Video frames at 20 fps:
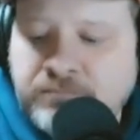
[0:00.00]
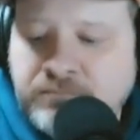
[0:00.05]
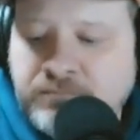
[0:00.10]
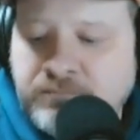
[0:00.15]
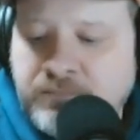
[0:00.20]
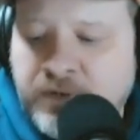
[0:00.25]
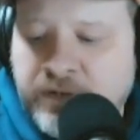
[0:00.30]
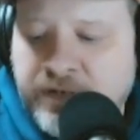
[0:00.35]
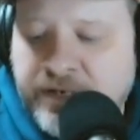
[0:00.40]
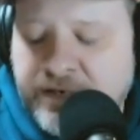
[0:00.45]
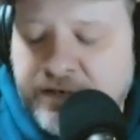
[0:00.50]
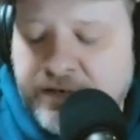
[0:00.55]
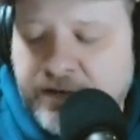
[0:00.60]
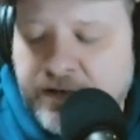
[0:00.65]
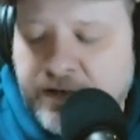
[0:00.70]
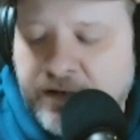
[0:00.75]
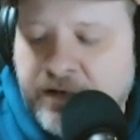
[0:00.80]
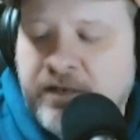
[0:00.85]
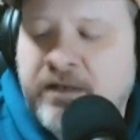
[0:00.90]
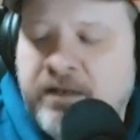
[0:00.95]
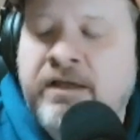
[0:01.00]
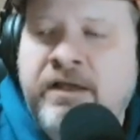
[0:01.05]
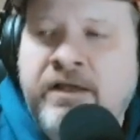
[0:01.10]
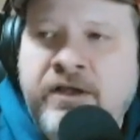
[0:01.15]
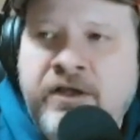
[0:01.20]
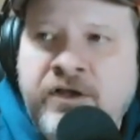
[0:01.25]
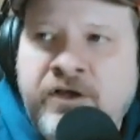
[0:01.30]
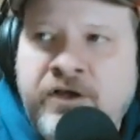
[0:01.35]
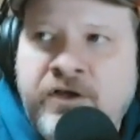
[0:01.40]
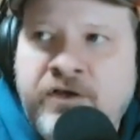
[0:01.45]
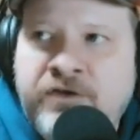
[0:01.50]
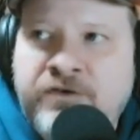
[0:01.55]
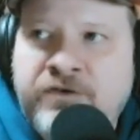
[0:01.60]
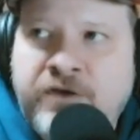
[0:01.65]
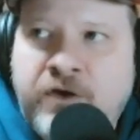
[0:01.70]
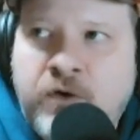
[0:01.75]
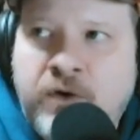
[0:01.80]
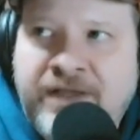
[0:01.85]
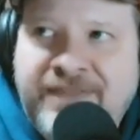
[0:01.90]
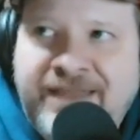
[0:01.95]
and
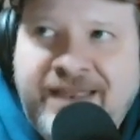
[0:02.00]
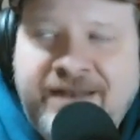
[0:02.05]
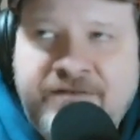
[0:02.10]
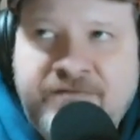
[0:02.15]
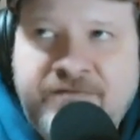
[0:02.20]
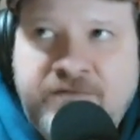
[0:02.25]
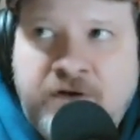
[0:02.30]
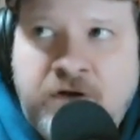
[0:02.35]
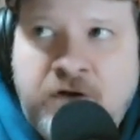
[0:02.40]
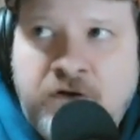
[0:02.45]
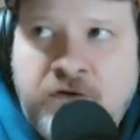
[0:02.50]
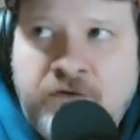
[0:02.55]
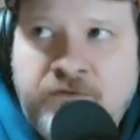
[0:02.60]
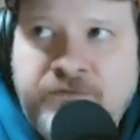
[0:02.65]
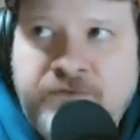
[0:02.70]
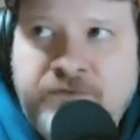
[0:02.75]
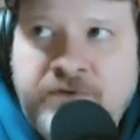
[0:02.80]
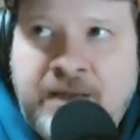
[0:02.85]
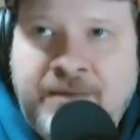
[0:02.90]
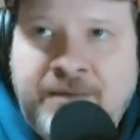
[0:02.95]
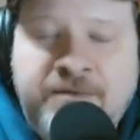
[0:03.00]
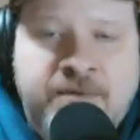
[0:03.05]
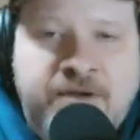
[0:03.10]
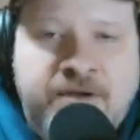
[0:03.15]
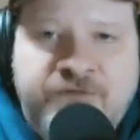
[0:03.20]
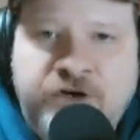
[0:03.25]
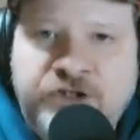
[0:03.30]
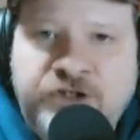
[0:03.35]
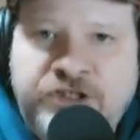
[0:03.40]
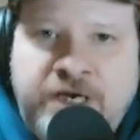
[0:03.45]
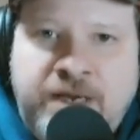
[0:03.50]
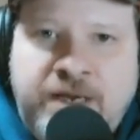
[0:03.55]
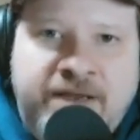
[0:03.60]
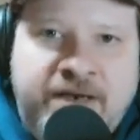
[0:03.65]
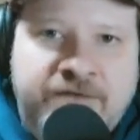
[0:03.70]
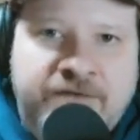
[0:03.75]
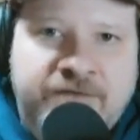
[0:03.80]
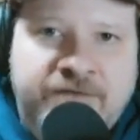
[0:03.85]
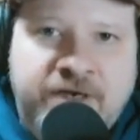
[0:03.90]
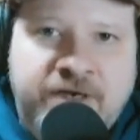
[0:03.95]
and that involved. I mean, my first job out
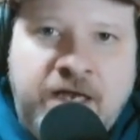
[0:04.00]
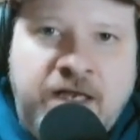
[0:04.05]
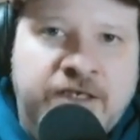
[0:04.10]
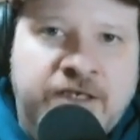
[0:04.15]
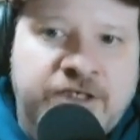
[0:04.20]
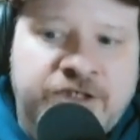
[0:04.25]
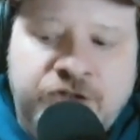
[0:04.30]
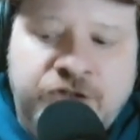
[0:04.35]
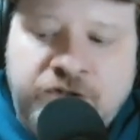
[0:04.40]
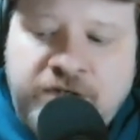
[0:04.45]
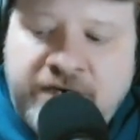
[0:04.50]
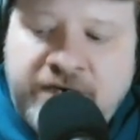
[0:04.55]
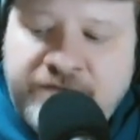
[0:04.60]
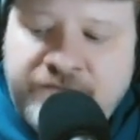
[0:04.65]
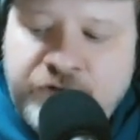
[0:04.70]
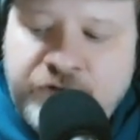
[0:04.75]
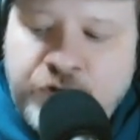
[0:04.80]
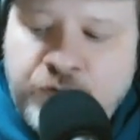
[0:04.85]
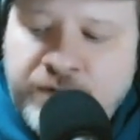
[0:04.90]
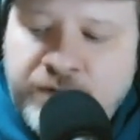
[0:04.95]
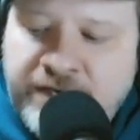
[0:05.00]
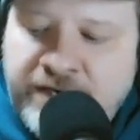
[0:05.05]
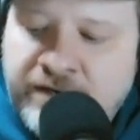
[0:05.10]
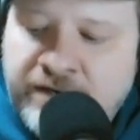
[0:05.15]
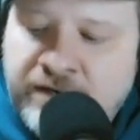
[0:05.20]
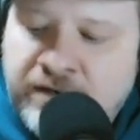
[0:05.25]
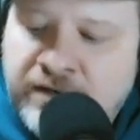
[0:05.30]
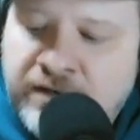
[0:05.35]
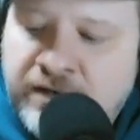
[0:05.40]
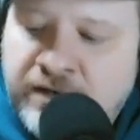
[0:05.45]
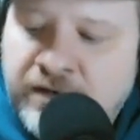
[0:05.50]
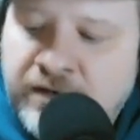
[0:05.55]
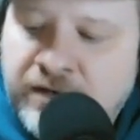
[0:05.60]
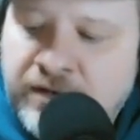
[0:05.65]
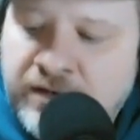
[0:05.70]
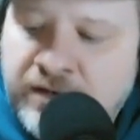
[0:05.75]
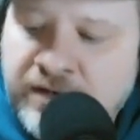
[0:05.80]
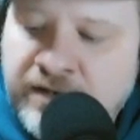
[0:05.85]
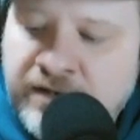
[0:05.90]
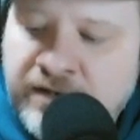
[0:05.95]
of college or out of uni,
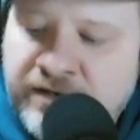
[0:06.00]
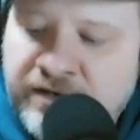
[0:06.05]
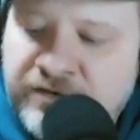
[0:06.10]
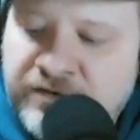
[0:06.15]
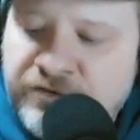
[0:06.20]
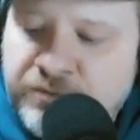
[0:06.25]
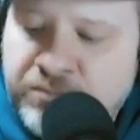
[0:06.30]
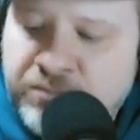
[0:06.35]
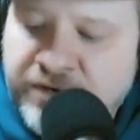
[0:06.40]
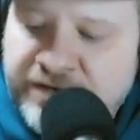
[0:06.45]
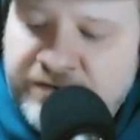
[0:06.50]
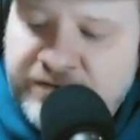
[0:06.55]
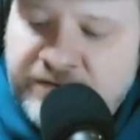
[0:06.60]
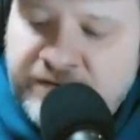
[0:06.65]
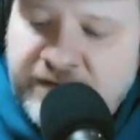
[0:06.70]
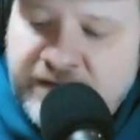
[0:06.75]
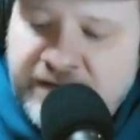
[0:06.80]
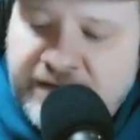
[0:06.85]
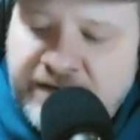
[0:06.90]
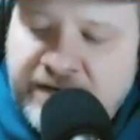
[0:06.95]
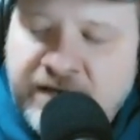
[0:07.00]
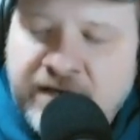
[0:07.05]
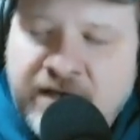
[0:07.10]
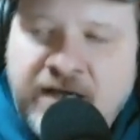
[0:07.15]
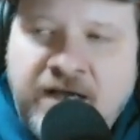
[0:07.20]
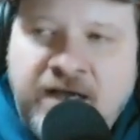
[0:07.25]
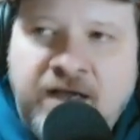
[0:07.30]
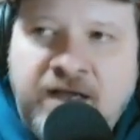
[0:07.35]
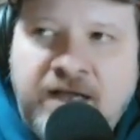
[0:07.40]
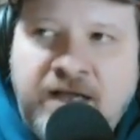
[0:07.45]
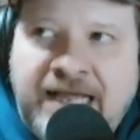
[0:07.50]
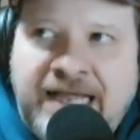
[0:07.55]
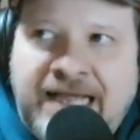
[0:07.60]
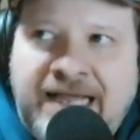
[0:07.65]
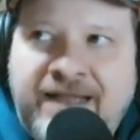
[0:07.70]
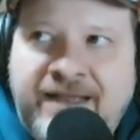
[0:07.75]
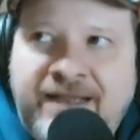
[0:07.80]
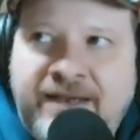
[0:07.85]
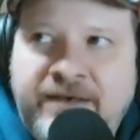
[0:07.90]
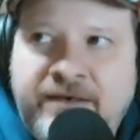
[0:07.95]
as you Brits say,
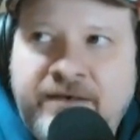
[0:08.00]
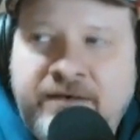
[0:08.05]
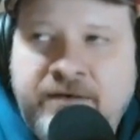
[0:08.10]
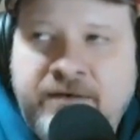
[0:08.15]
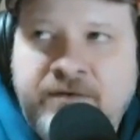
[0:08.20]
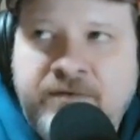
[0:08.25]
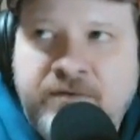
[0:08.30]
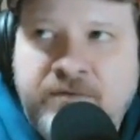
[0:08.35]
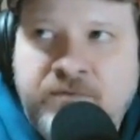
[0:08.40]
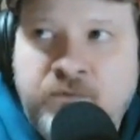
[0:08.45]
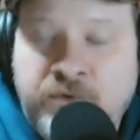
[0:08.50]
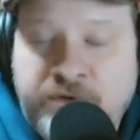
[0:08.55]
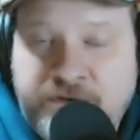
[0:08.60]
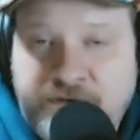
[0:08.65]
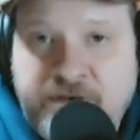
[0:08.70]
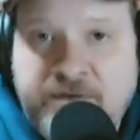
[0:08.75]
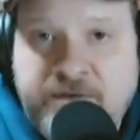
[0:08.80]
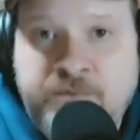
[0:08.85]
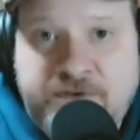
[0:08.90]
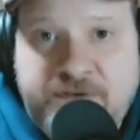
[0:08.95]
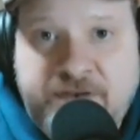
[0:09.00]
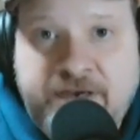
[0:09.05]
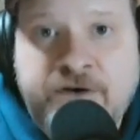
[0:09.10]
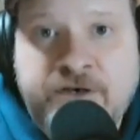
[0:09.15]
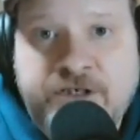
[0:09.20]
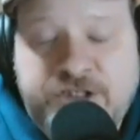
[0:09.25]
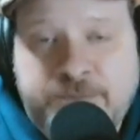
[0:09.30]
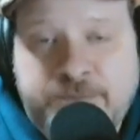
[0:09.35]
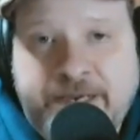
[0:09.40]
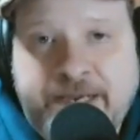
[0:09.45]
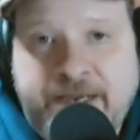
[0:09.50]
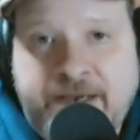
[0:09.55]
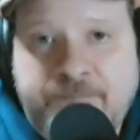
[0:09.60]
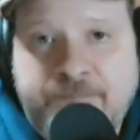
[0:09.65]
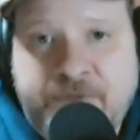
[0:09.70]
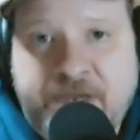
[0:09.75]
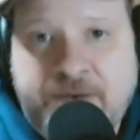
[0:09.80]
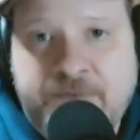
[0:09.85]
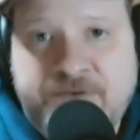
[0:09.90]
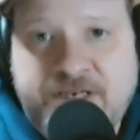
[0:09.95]
it was here in Japan.
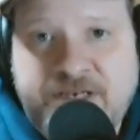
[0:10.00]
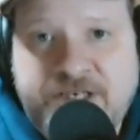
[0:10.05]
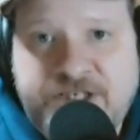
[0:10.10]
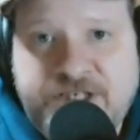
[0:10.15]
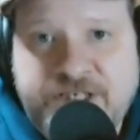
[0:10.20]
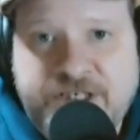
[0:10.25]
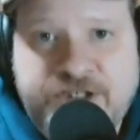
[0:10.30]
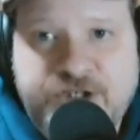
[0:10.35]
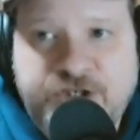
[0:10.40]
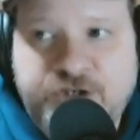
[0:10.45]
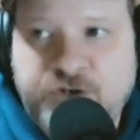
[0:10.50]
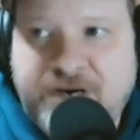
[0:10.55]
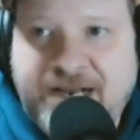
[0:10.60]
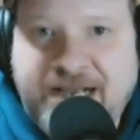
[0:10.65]
I was teaching in junior high